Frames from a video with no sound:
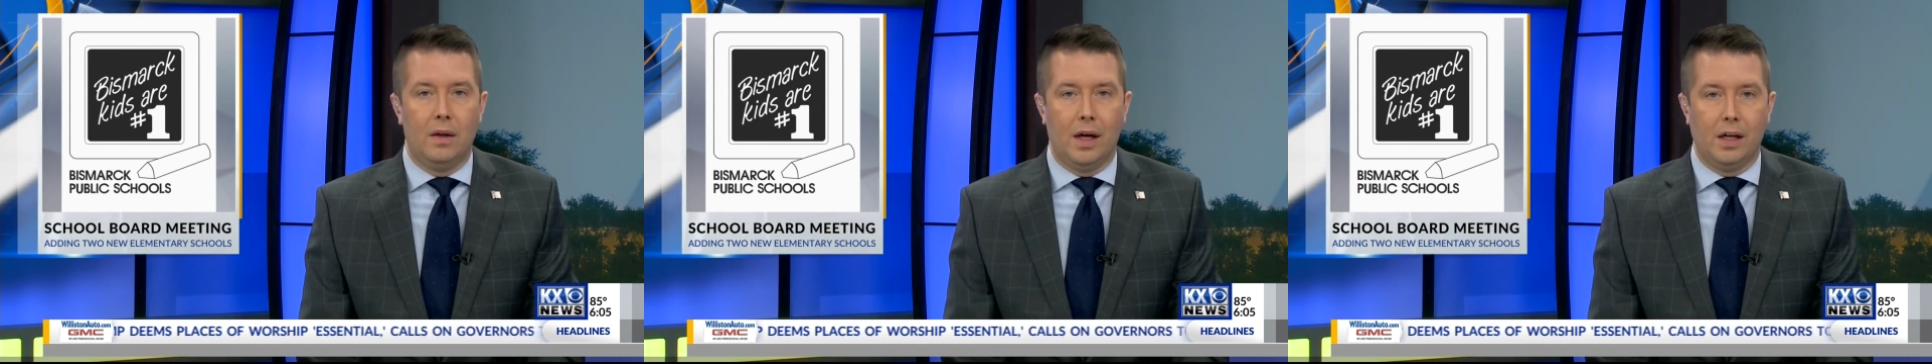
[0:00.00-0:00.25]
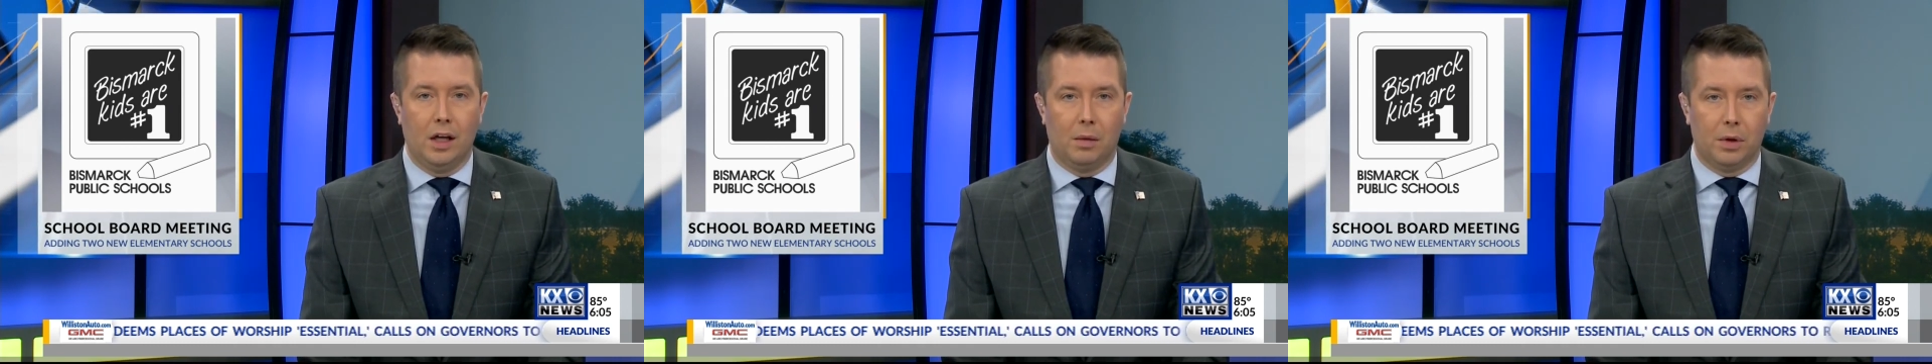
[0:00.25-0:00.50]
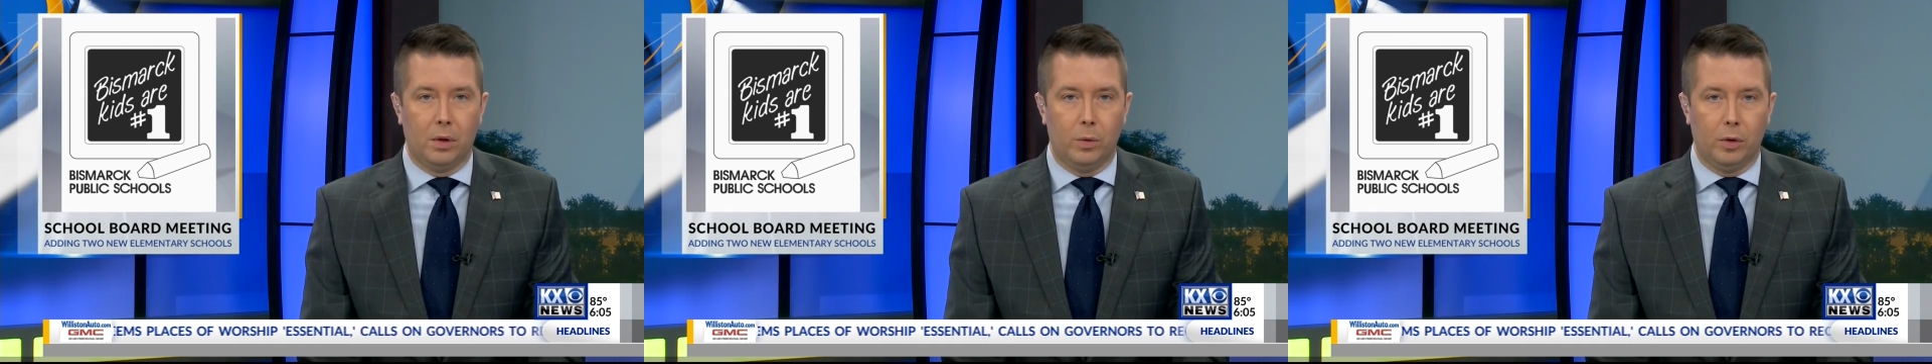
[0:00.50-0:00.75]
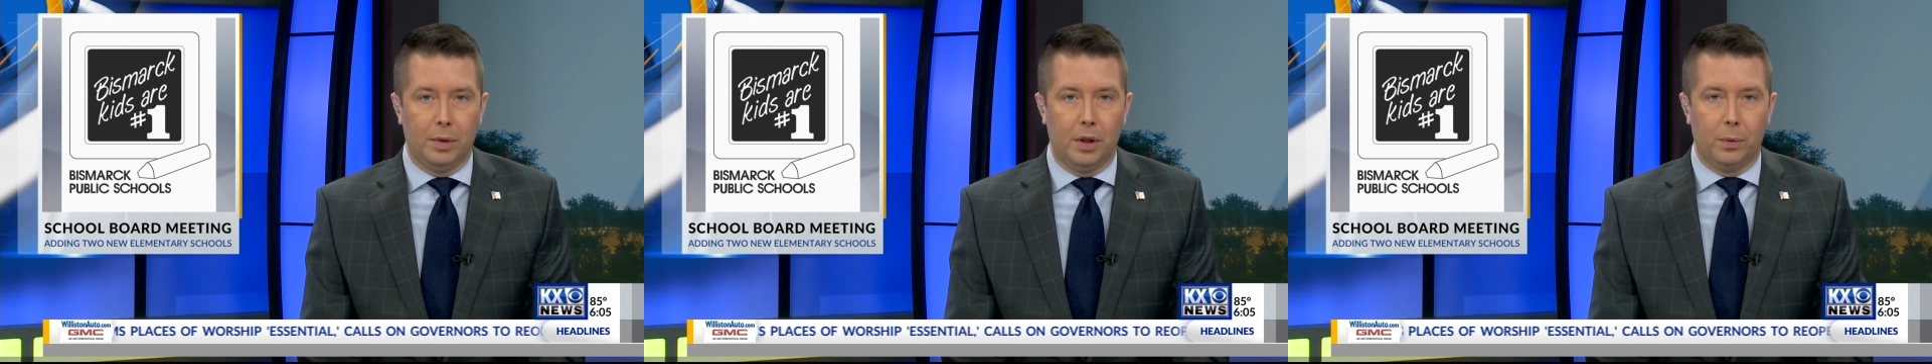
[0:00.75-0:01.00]
That number
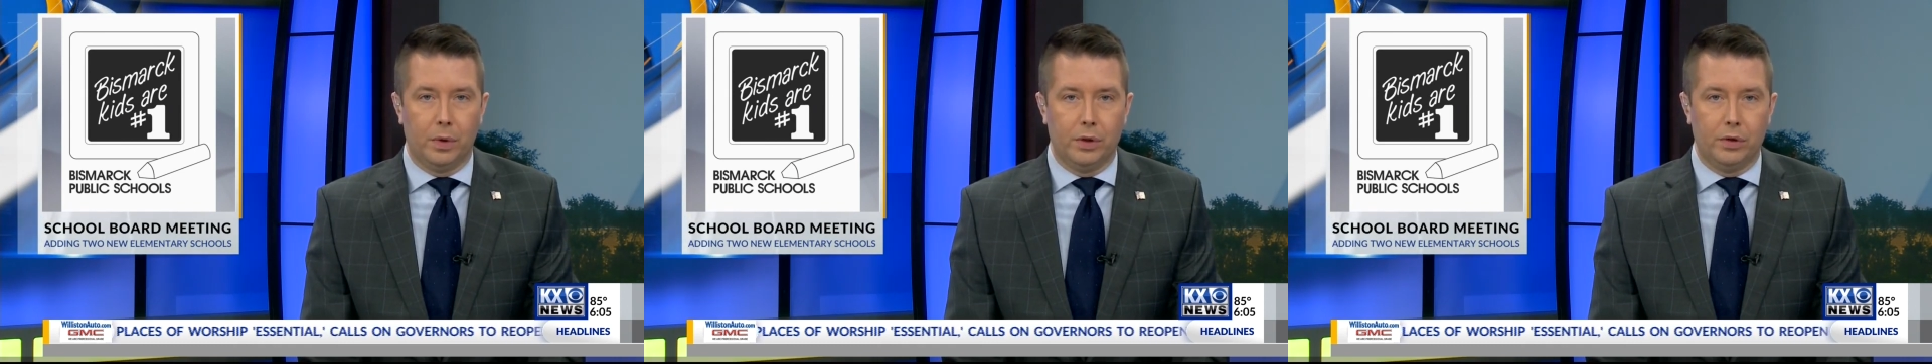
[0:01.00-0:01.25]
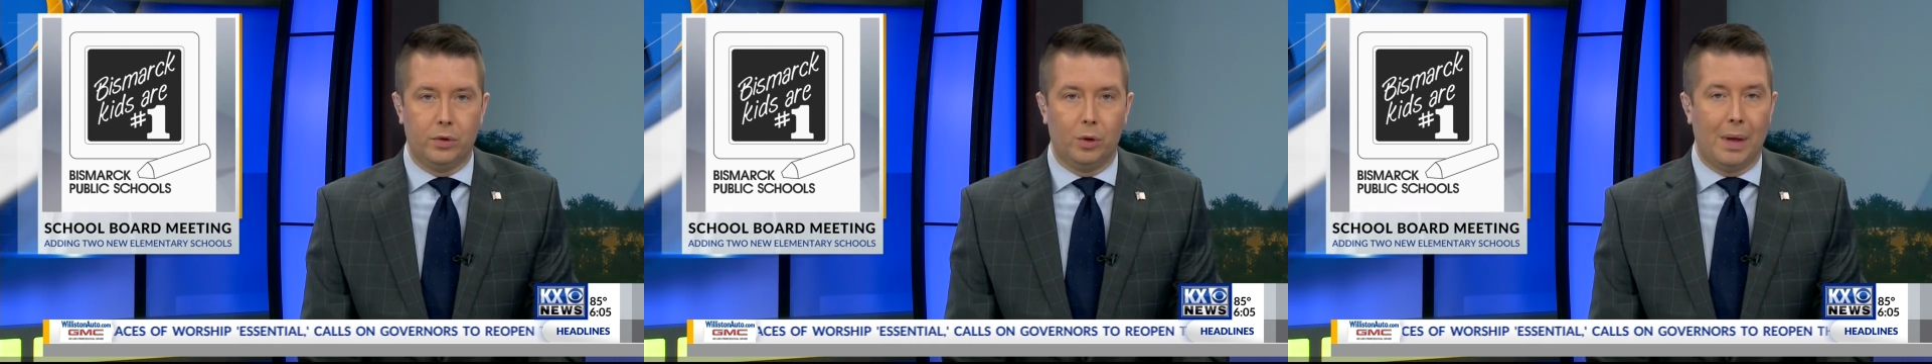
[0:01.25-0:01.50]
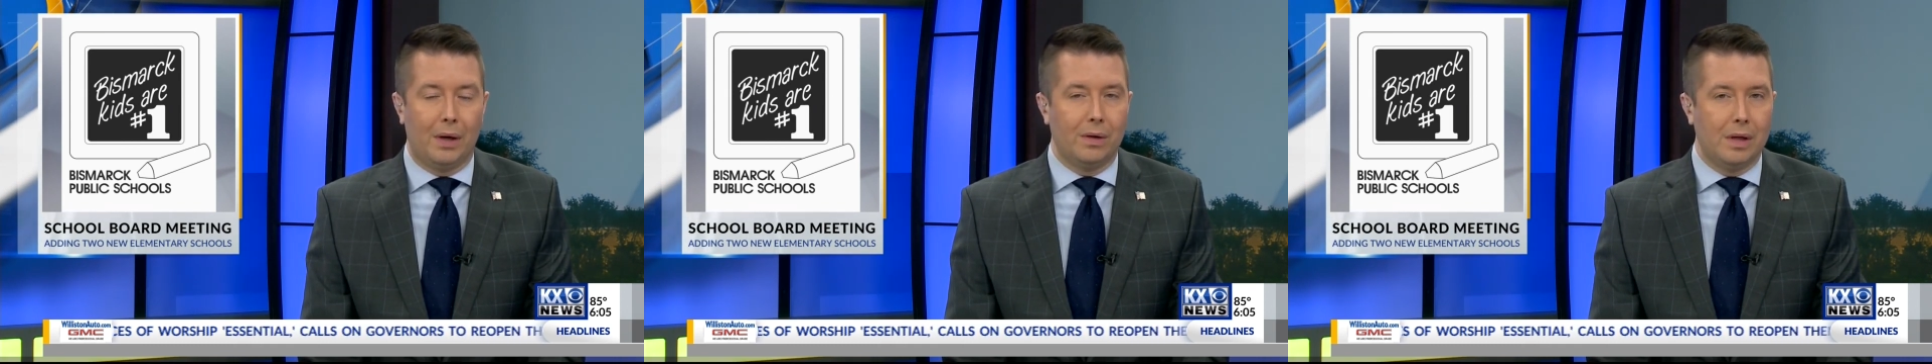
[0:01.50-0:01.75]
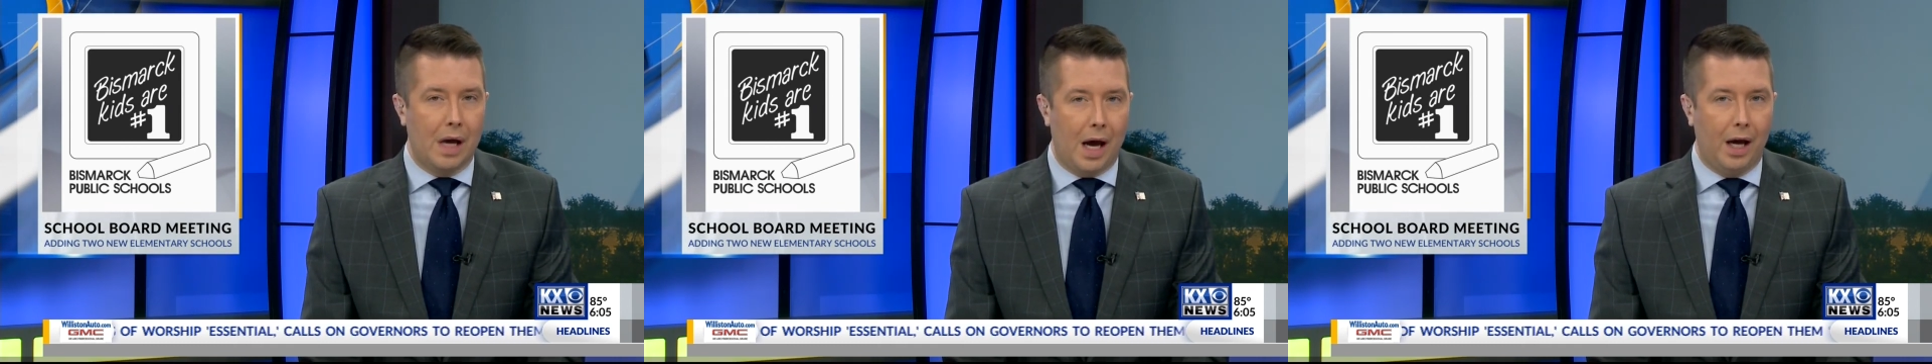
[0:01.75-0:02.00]
will be reduced to about
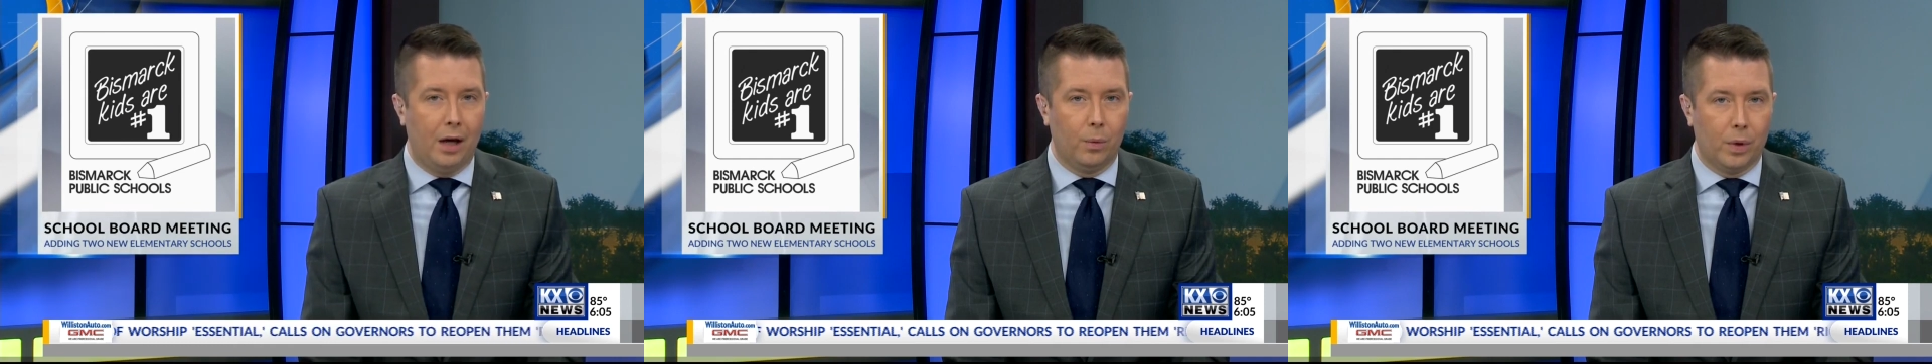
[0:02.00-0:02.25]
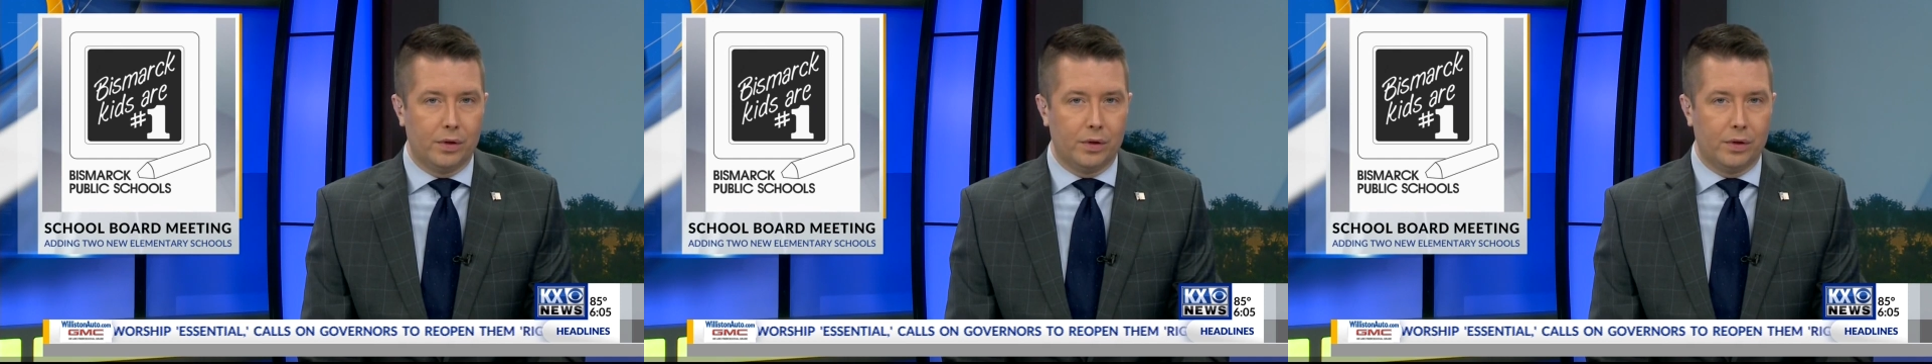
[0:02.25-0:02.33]
nine